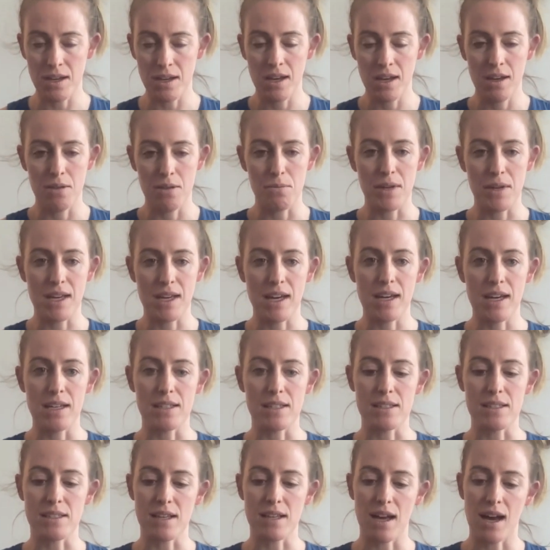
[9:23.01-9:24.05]
because
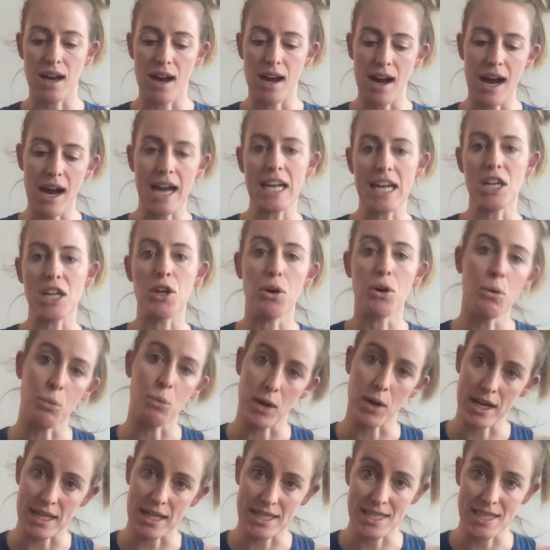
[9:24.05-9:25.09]
I know what
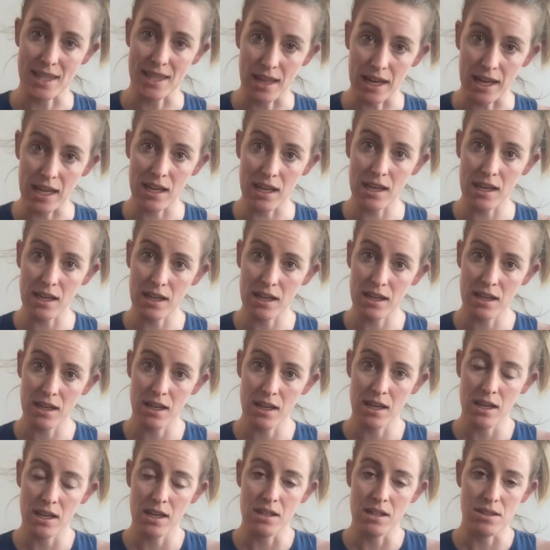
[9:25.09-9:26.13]
it's like
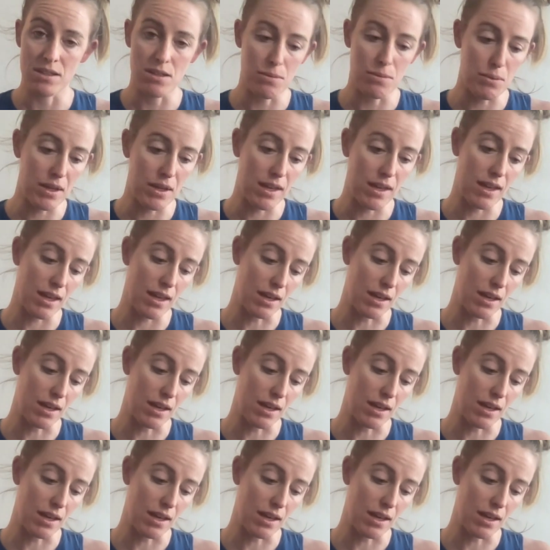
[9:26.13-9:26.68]
to be